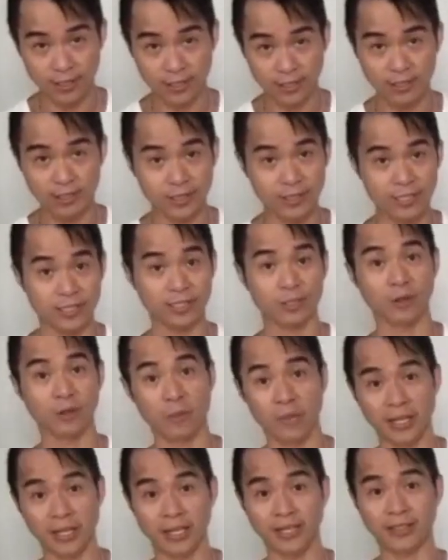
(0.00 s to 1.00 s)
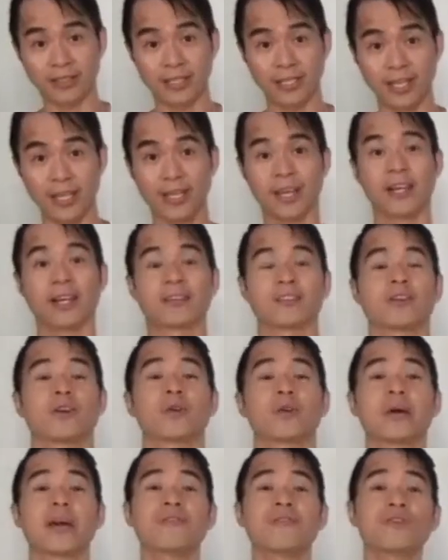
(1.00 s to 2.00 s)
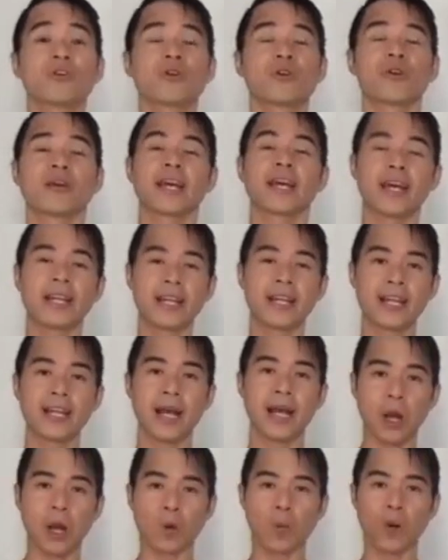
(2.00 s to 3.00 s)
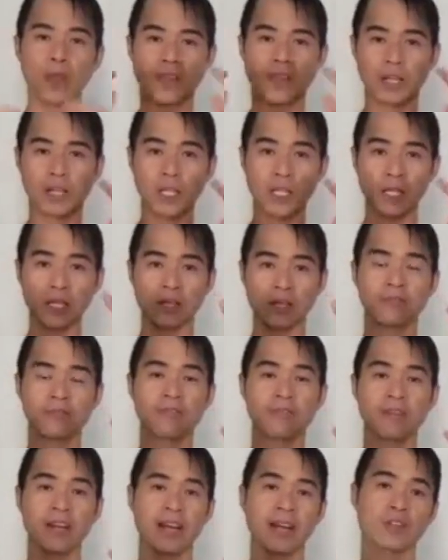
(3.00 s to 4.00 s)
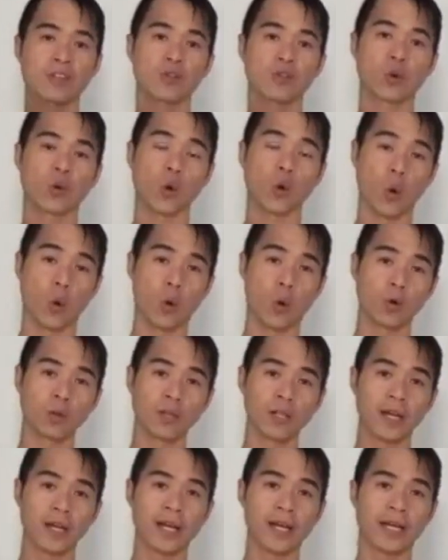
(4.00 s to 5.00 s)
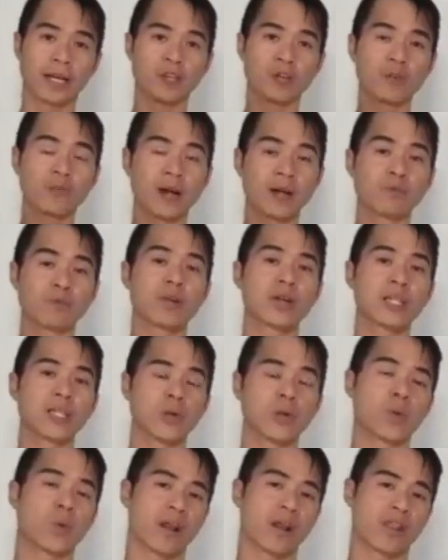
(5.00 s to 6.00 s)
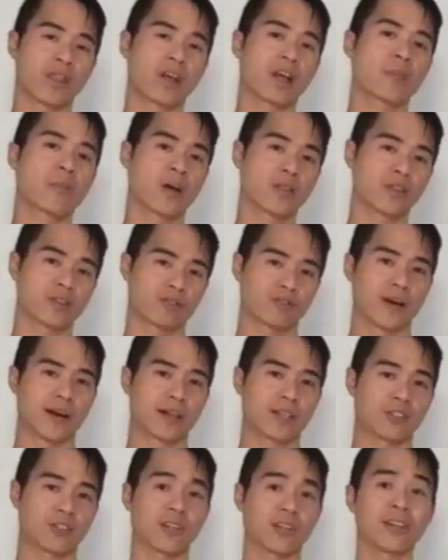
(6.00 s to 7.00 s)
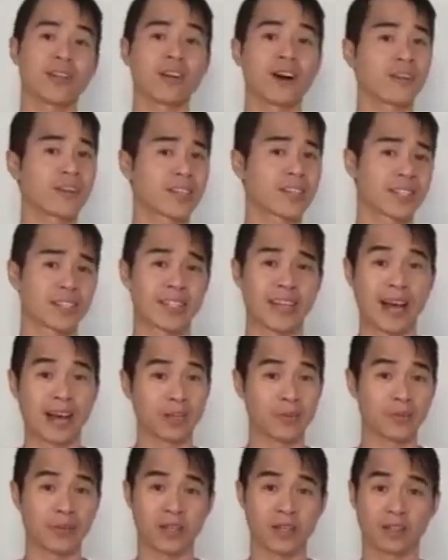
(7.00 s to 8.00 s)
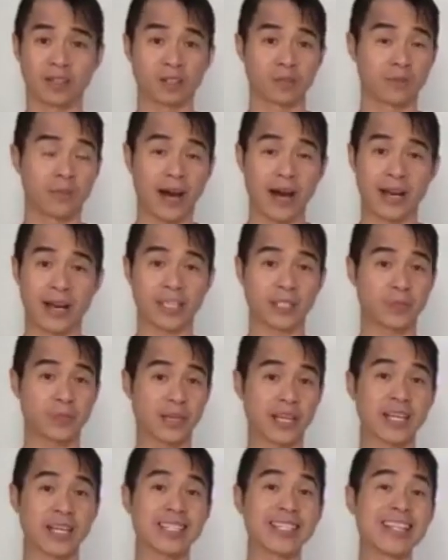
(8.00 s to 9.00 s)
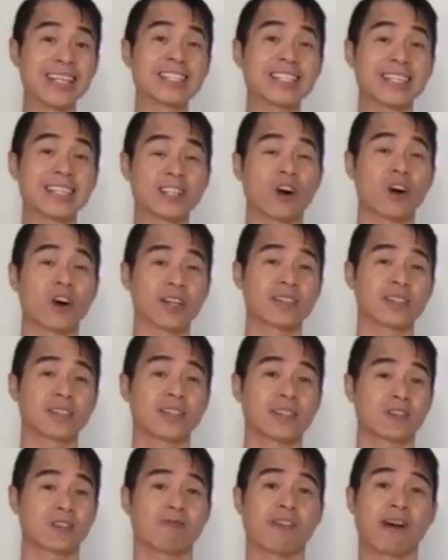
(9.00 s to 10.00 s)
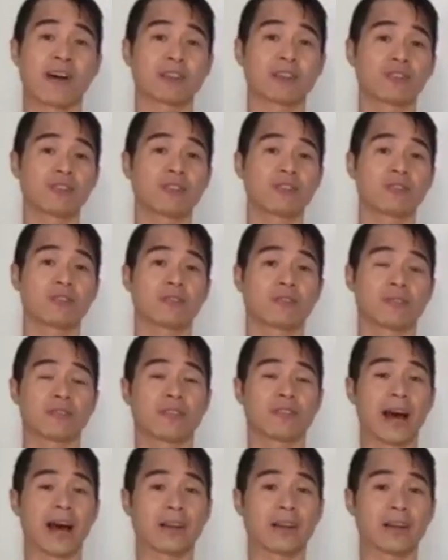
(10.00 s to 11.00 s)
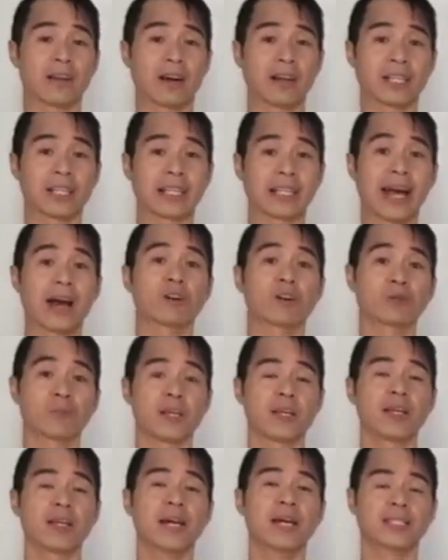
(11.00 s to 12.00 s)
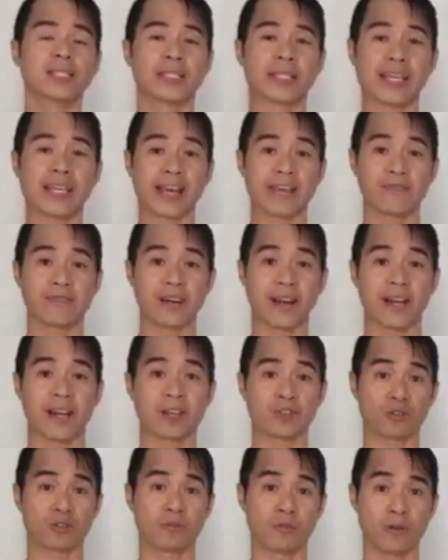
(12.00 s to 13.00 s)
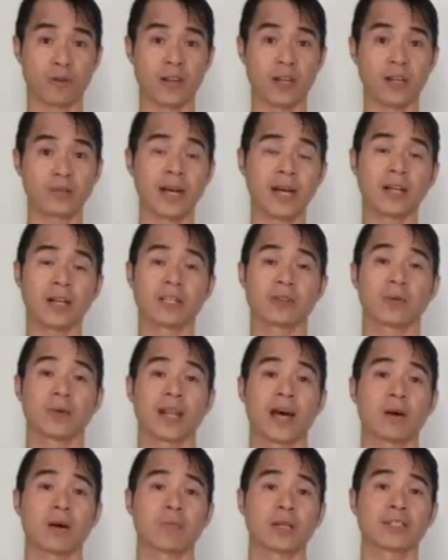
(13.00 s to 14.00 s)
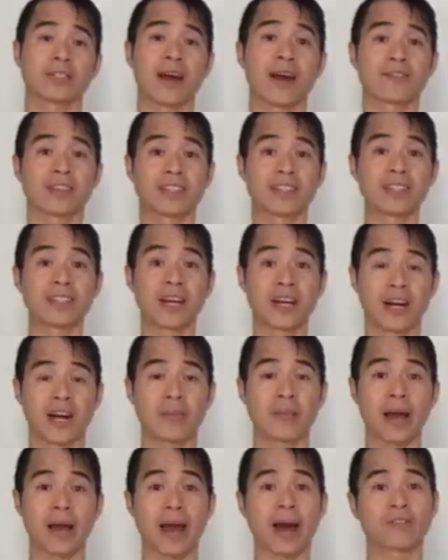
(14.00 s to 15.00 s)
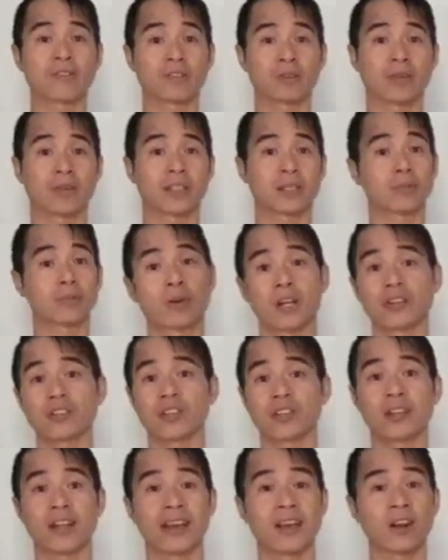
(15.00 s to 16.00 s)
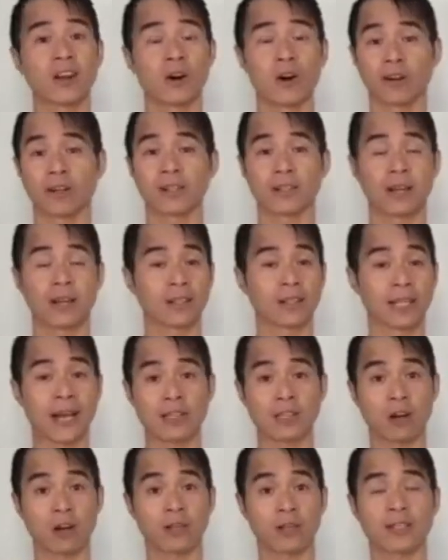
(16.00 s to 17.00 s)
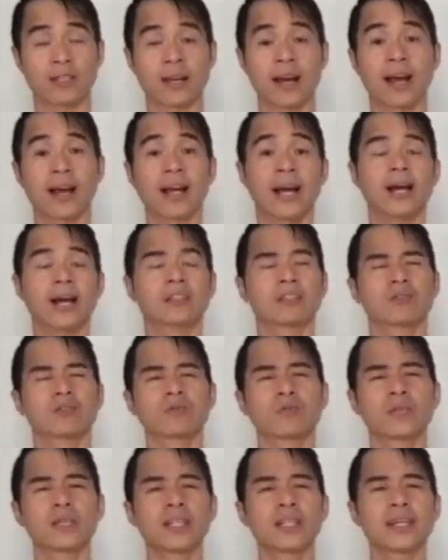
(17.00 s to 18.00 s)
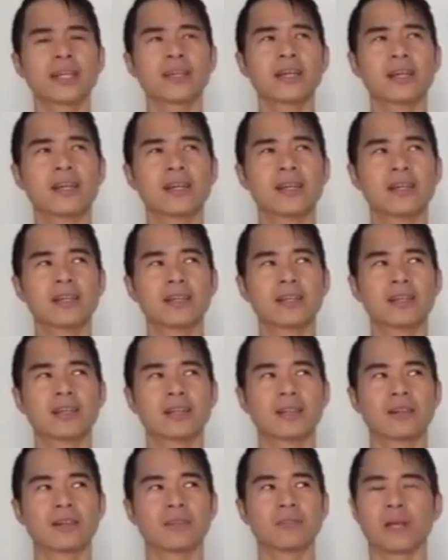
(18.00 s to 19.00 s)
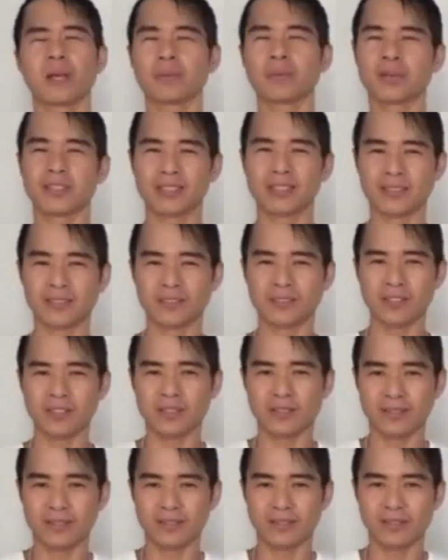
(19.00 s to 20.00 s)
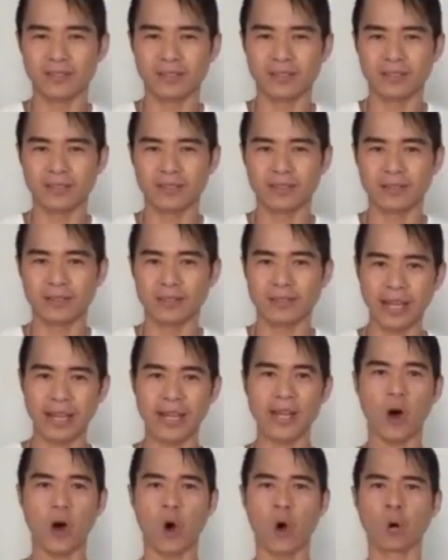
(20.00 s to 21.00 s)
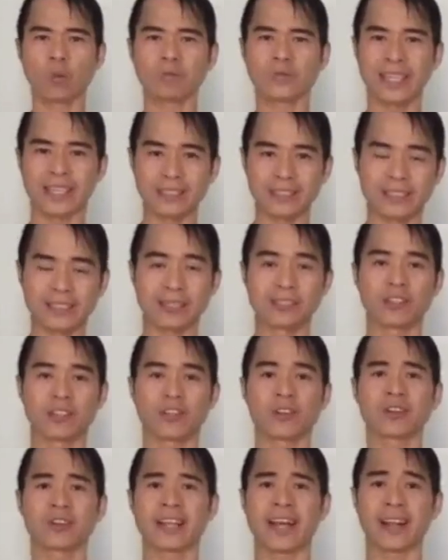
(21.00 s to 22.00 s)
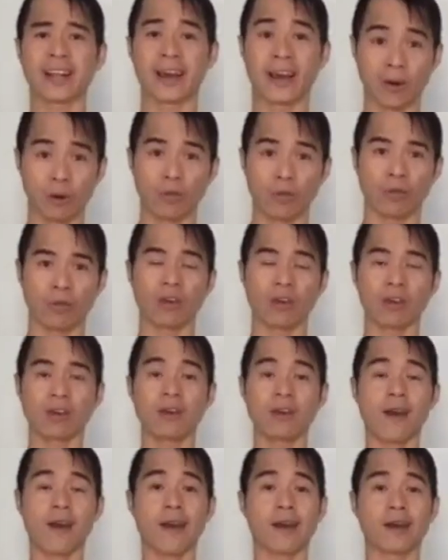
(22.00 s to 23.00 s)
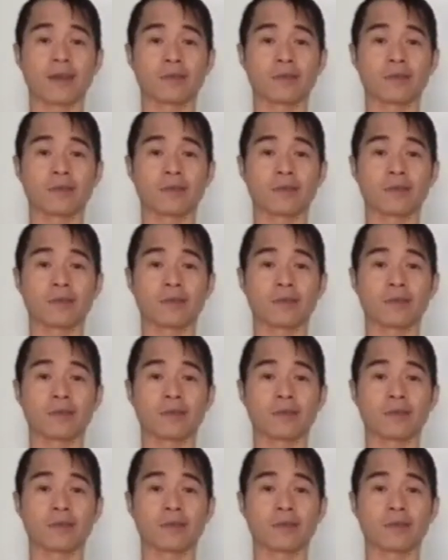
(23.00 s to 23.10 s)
discriminate. So if you're in it with a clear financial goal, you might really want to think about this strategy. And obviously I could be a little biased because this is honestly the strategy that allowed me to gain financial freedom, to allow me to have the time after my depression and last heart attack to really be able to just stay home, get centered, get healthy, and